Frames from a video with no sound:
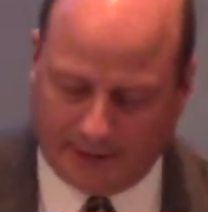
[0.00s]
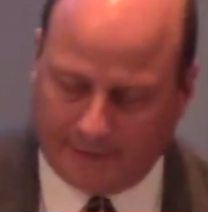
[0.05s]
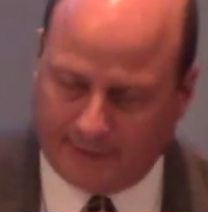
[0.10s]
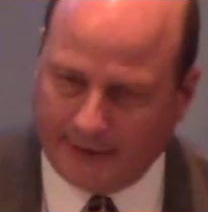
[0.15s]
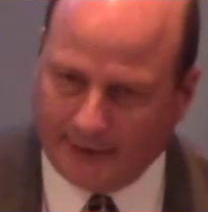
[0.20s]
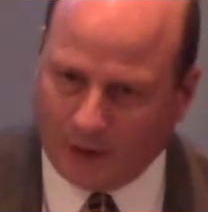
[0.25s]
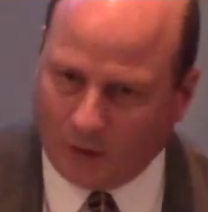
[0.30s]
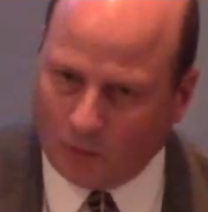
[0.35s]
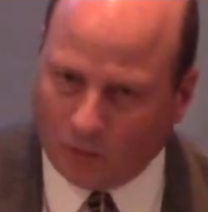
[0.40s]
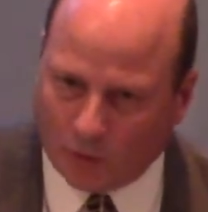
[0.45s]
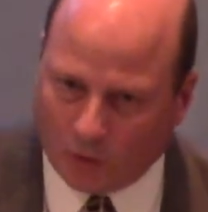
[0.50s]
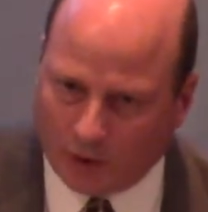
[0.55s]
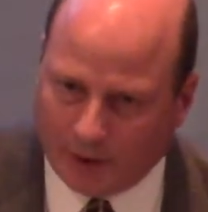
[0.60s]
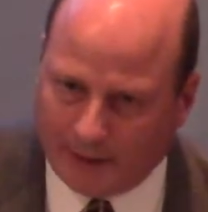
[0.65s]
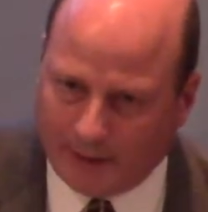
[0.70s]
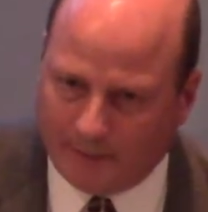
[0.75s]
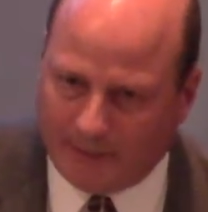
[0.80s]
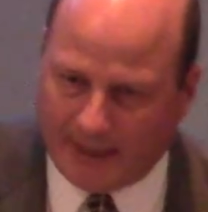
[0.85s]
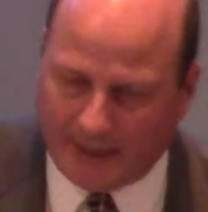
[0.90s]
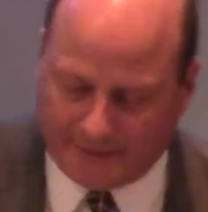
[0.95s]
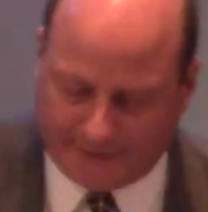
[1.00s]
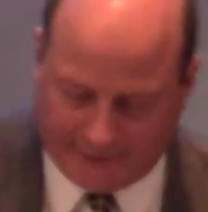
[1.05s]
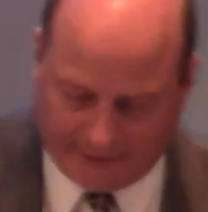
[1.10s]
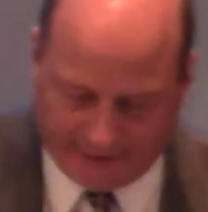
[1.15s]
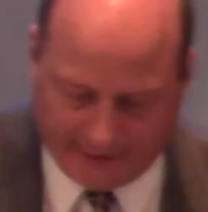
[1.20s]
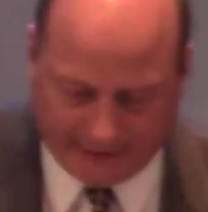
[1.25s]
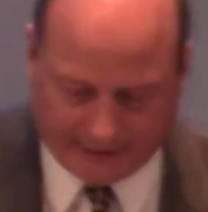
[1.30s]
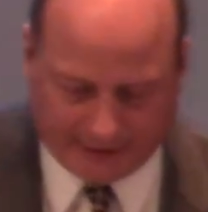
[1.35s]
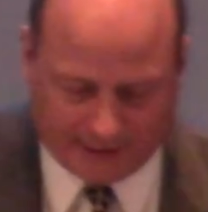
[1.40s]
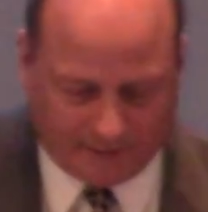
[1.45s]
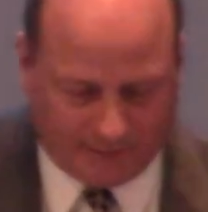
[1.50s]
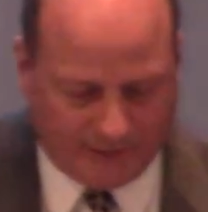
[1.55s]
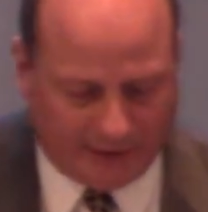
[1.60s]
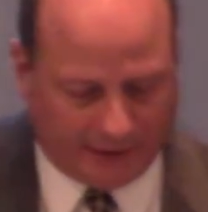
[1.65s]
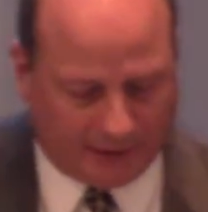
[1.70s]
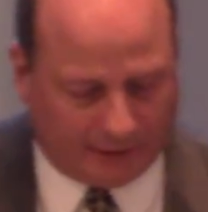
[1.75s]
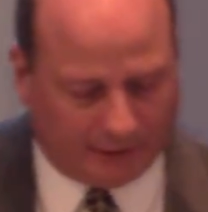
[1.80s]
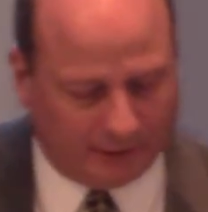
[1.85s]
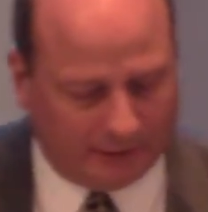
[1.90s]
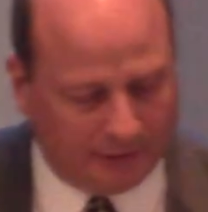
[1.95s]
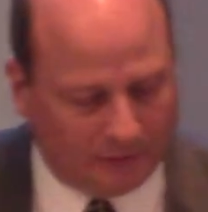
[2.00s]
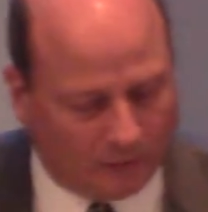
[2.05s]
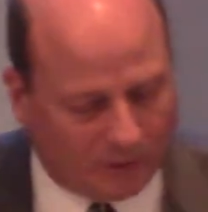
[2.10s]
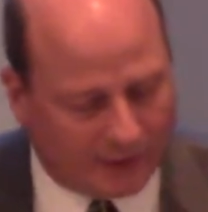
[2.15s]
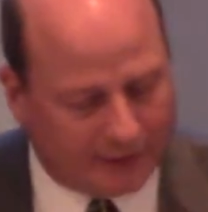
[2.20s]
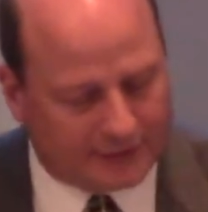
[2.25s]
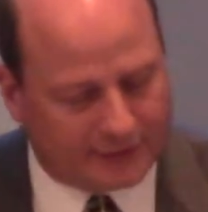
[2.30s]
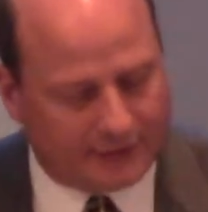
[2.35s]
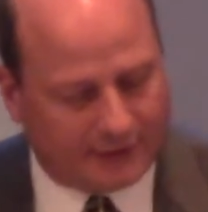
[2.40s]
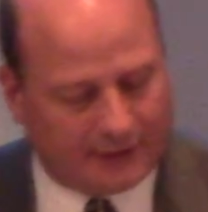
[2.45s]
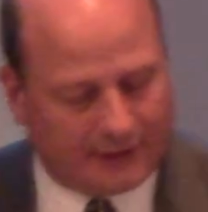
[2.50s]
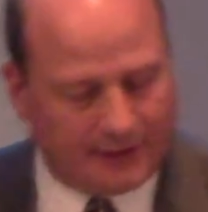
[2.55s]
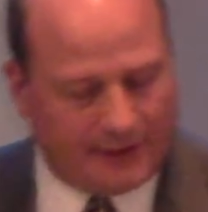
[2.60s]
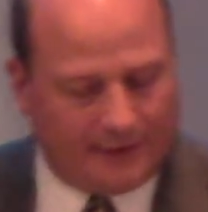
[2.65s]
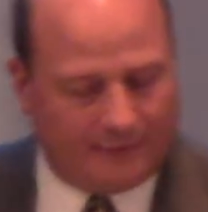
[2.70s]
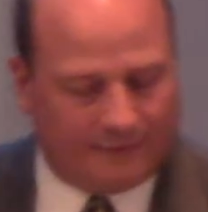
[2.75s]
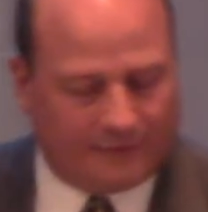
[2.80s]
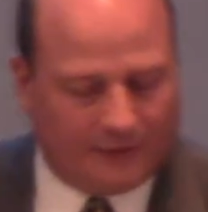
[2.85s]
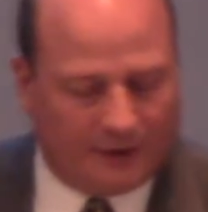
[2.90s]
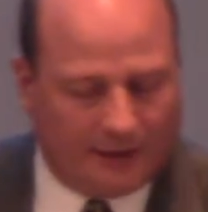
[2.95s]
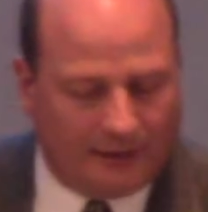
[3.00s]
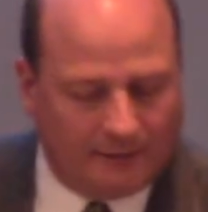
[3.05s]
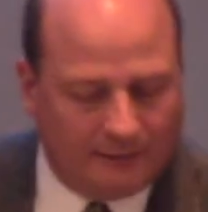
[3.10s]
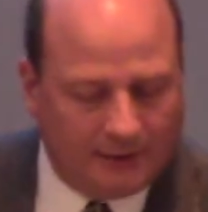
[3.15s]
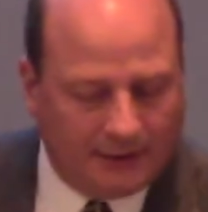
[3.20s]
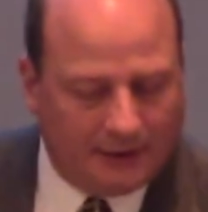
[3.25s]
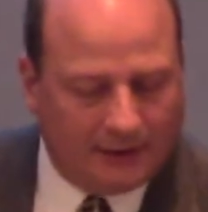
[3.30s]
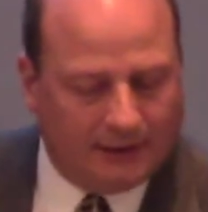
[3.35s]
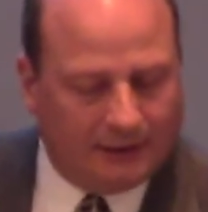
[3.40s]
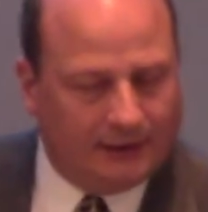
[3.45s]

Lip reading: They don't worry about the next meal, where it's going to come from.